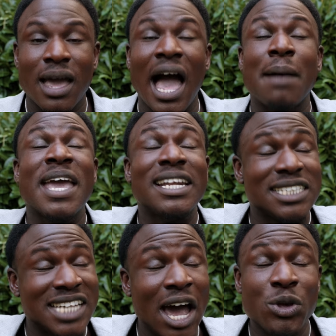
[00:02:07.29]
I'm here to
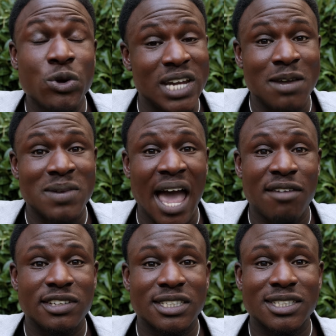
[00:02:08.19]
tell you, deep
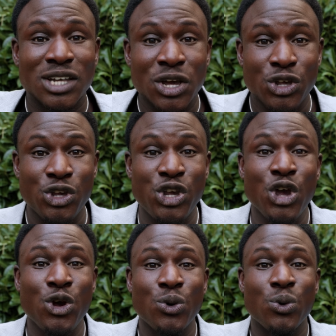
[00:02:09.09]
divers,
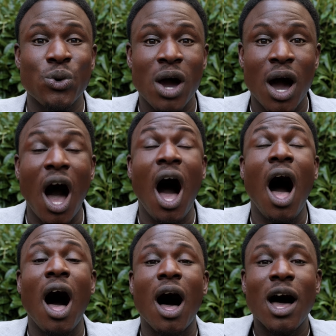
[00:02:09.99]
you
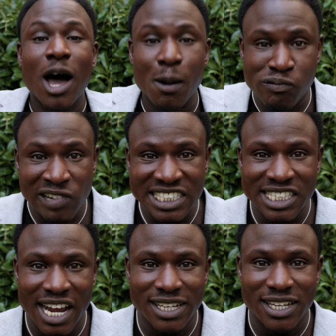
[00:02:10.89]
are
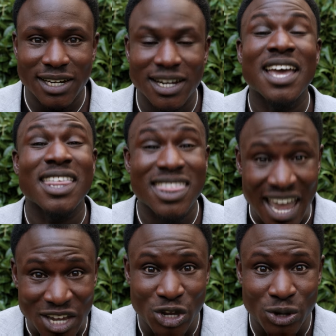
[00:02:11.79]
appreciated.
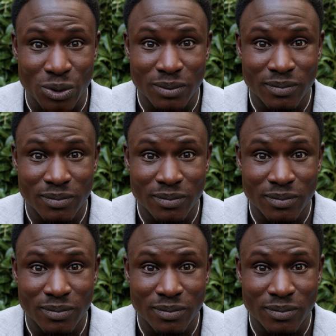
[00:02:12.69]
Thank you.